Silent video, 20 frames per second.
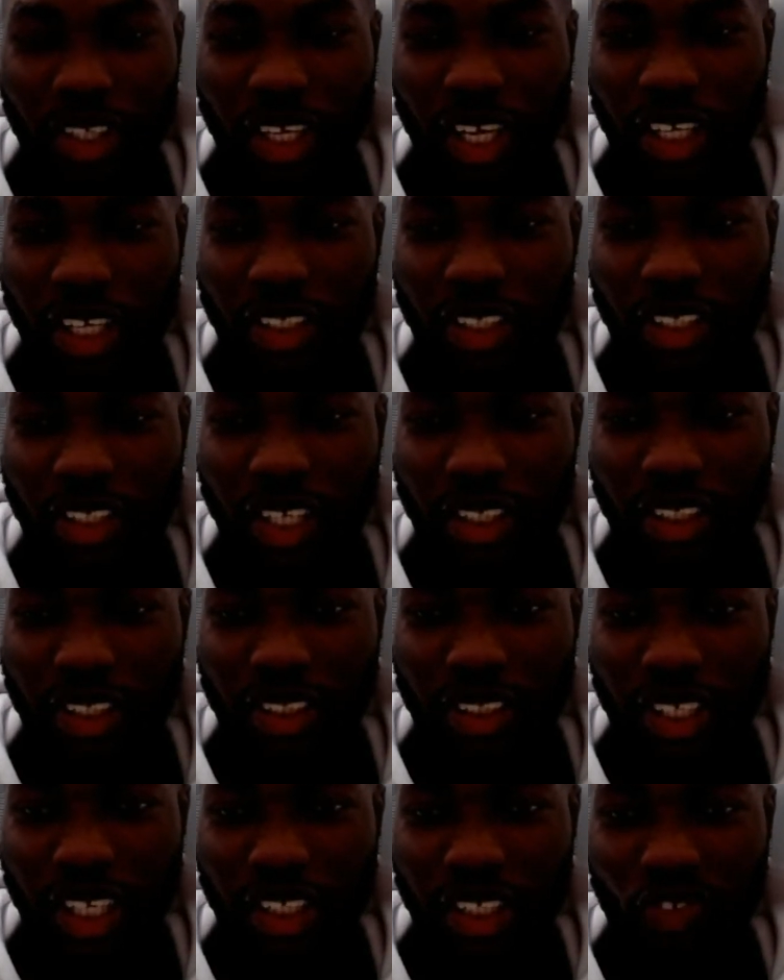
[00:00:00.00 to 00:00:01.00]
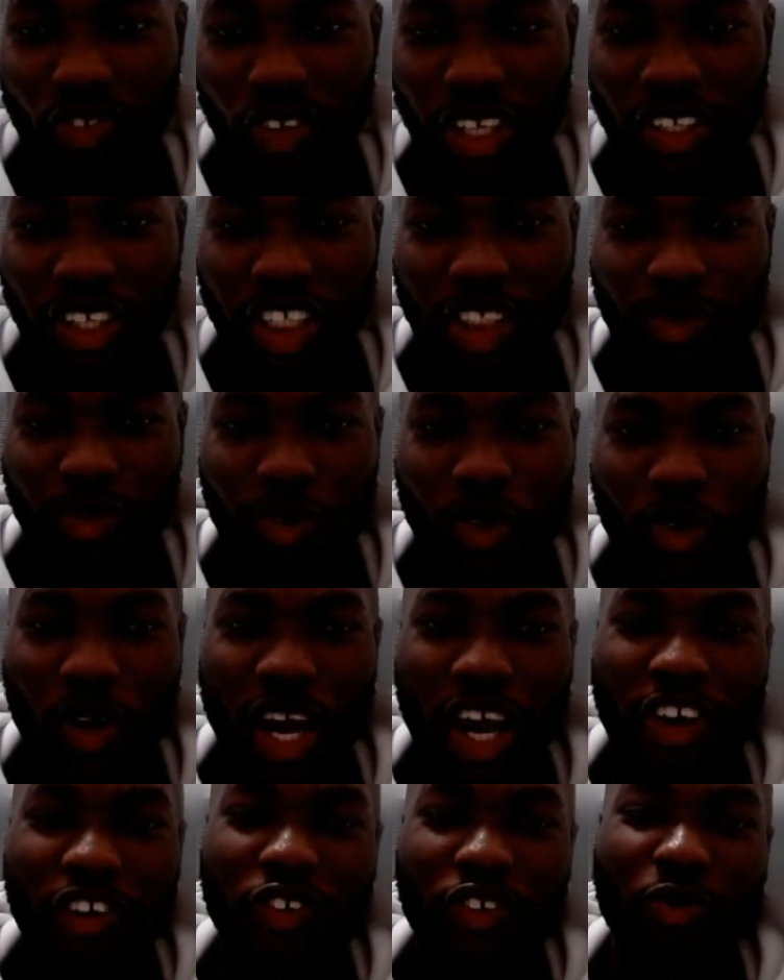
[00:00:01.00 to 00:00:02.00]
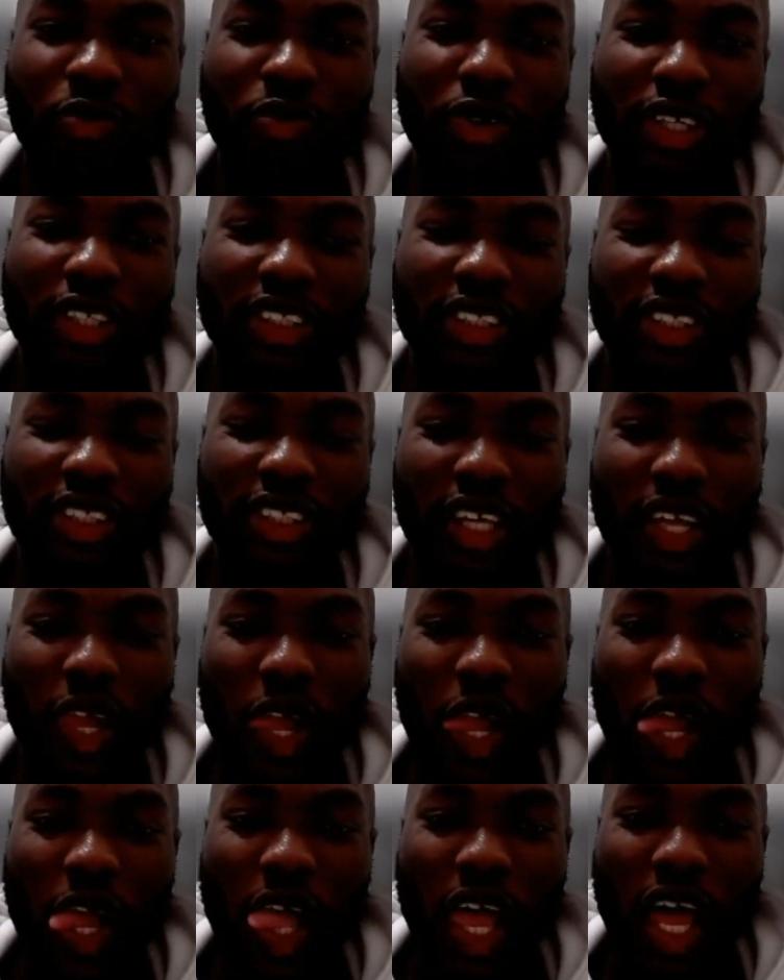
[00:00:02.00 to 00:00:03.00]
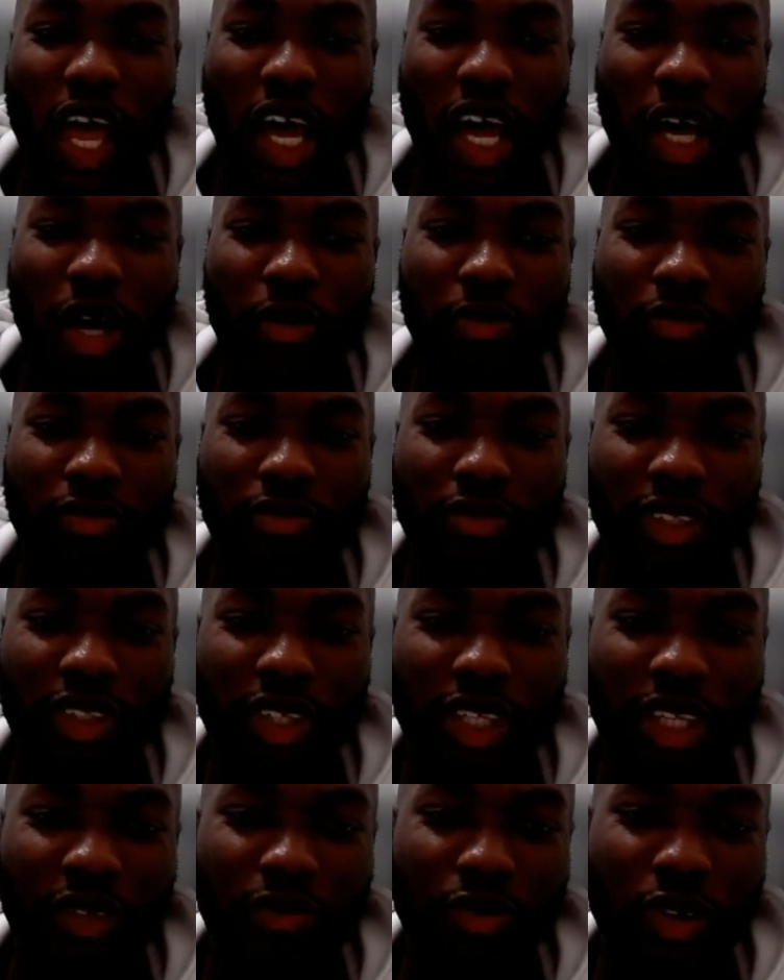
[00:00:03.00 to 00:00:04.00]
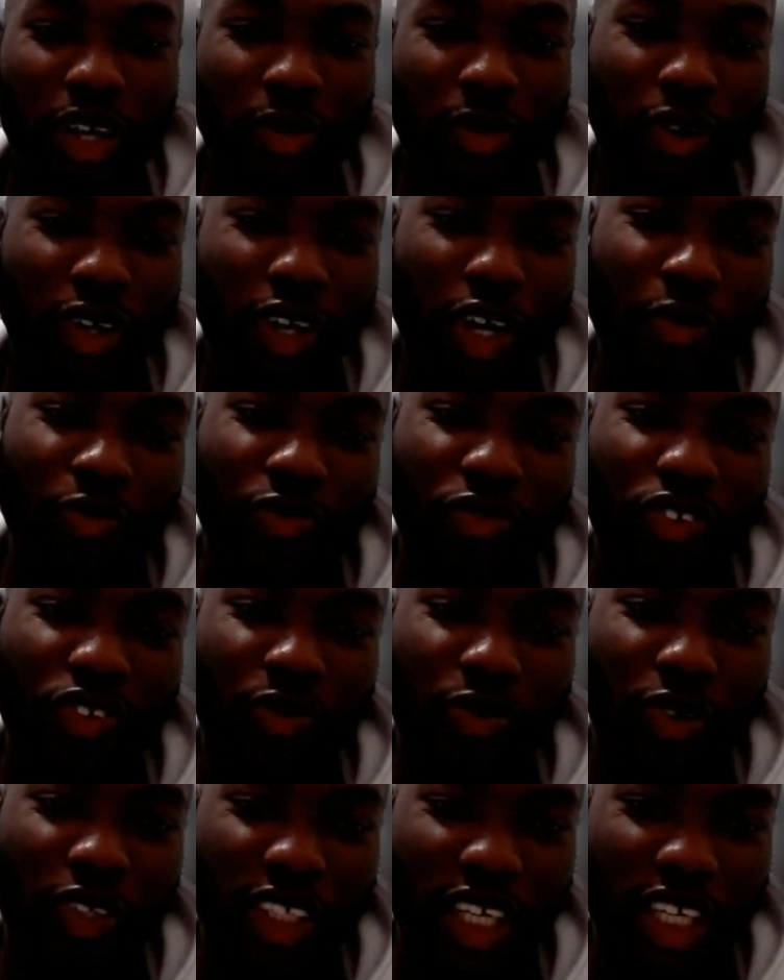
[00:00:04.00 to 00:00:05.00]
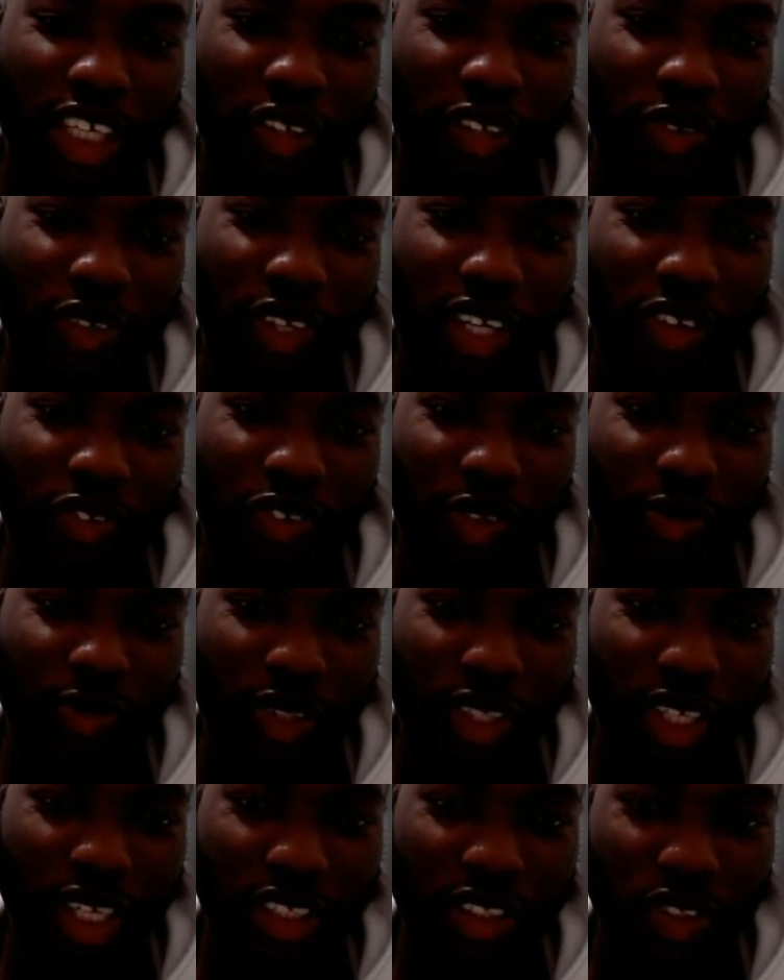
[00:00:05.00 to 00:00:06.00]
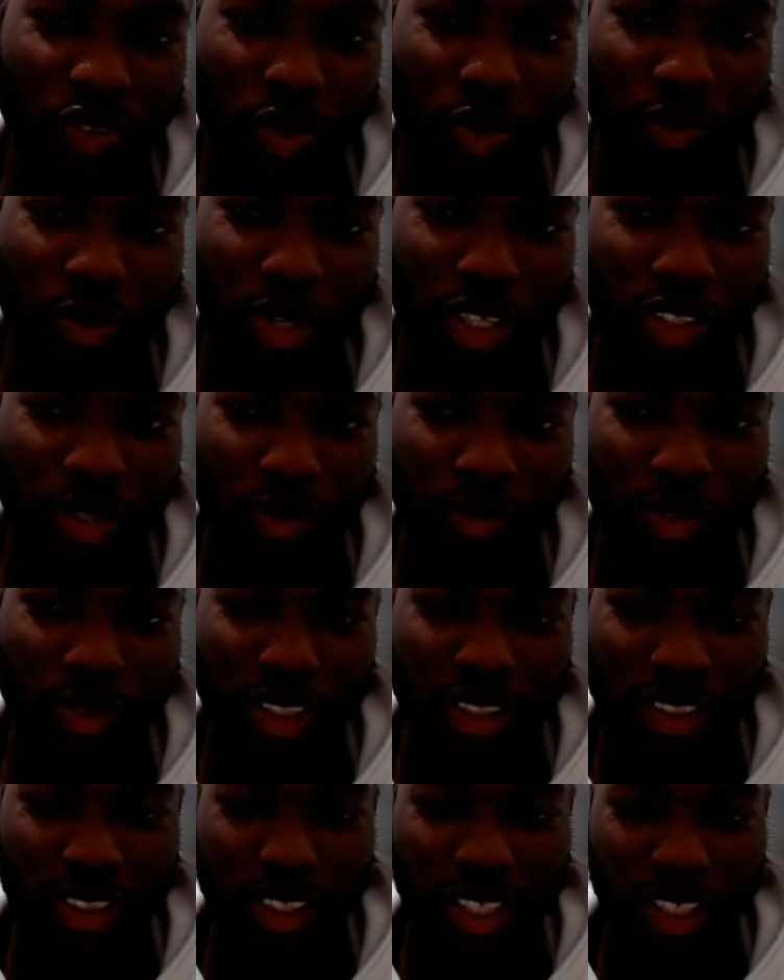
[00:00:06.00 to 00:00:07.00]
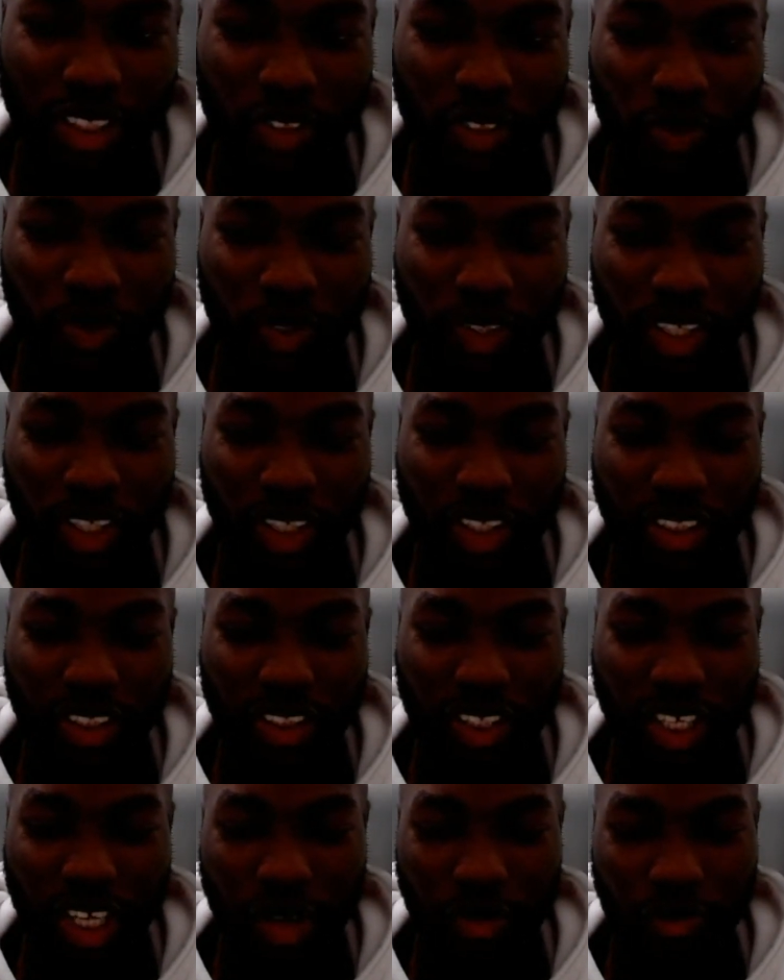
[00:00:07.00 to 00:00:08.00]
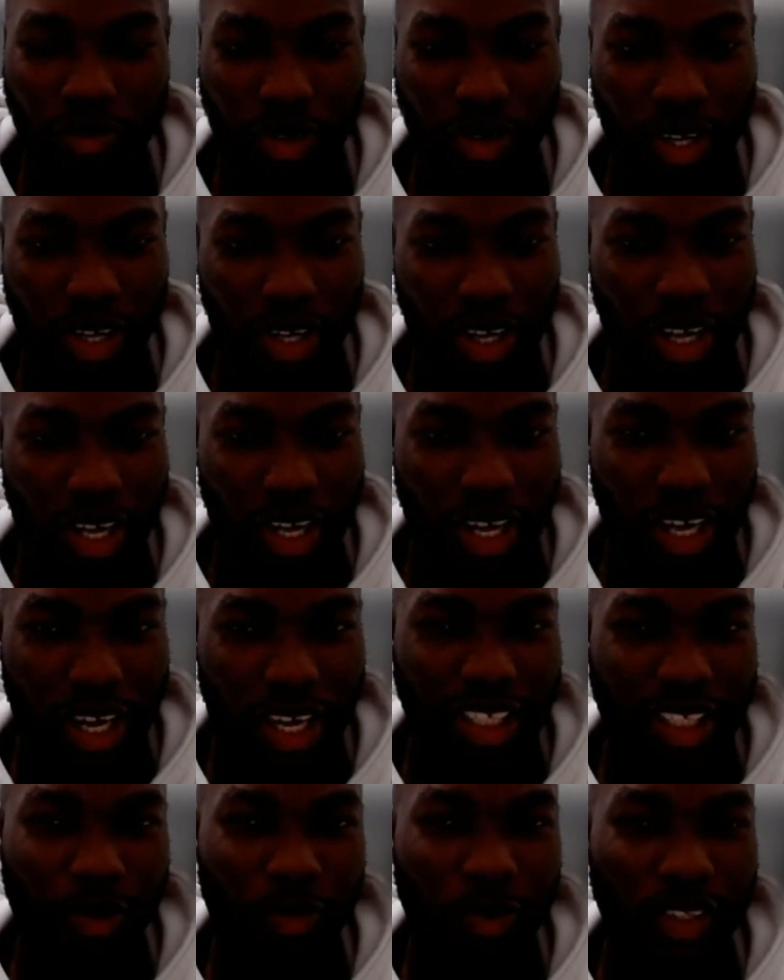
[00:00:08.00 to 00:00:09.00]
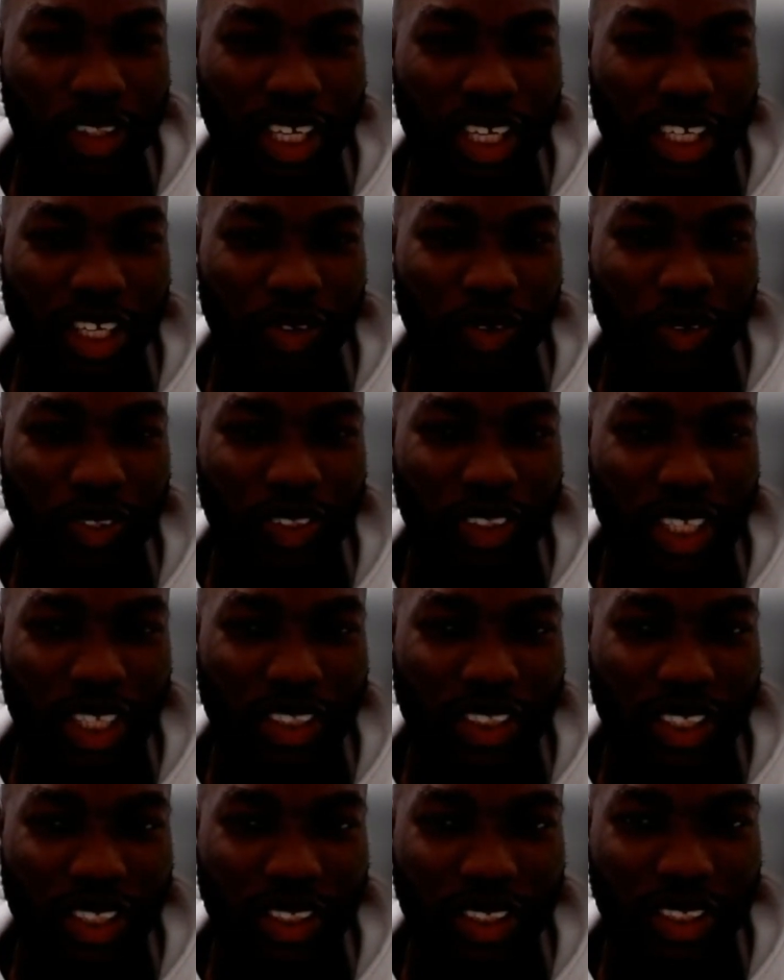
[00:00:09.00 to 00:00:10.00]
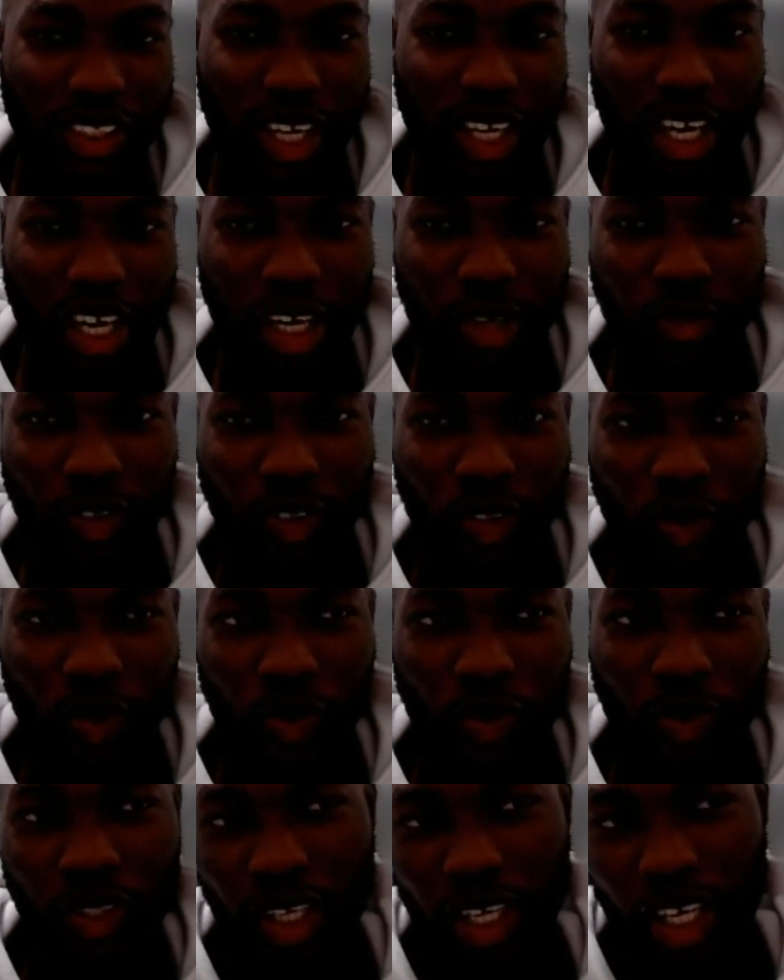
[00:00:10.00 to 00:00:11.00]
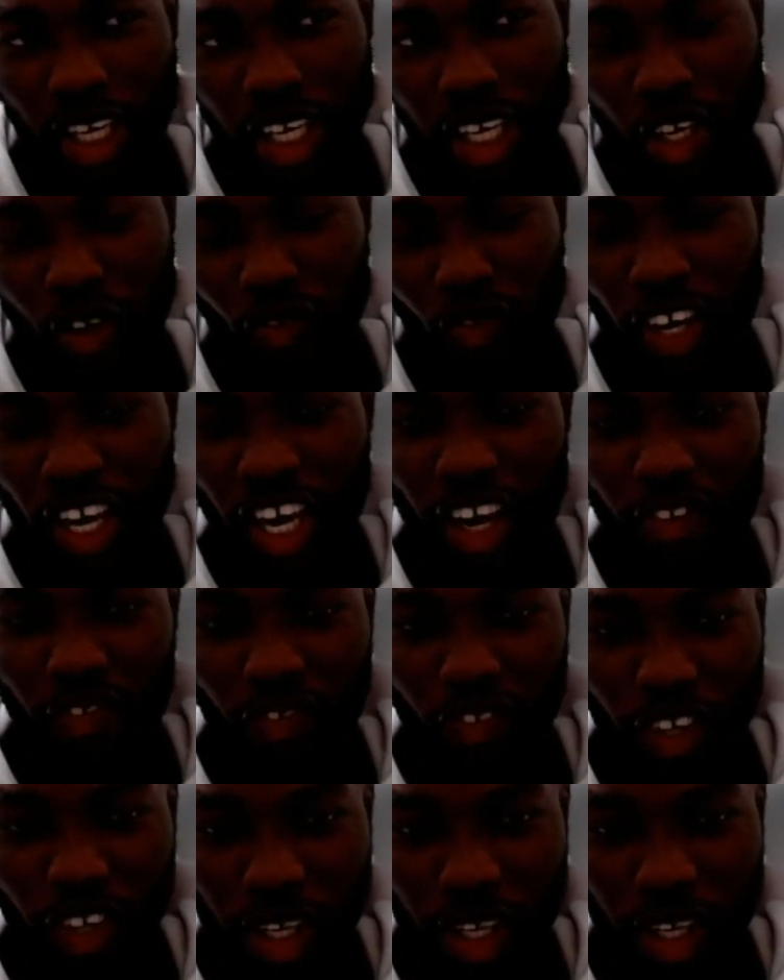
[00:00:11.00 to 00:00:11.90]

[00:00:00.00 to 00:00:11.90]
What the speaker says: the data set, trying to explore how robust the upfront multilingual language model is for perturbed data set. So we did this in a multilingual setting. So we have,